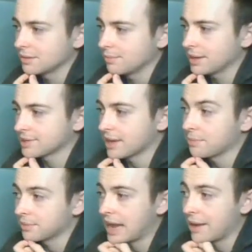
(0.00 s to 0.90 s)
Because
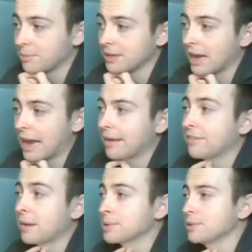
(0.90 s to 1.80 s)
if
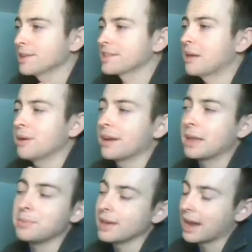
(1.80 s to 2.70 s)
I was Lucas, I'd be on
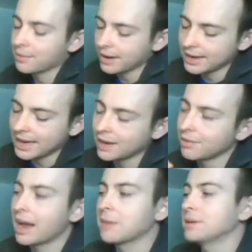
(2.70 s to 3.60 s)
API right
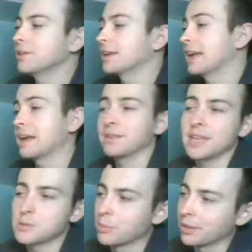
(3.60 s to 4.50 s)
now. I'd be looking at everything
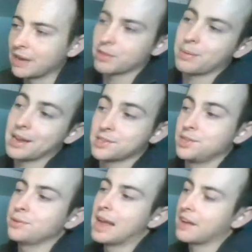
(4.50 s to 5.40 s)
he's been playing for the past
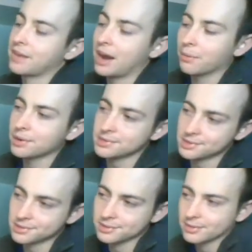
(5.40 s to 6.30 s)
2.5
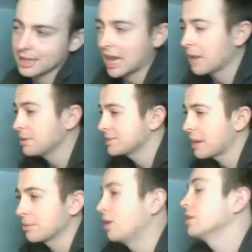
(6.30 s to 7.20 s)
hours. I'd be
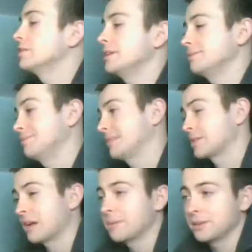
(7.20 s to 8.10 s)
sniping all of it.
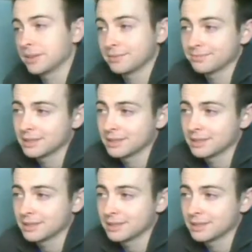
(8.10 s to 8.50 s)
That's what I'd be doing.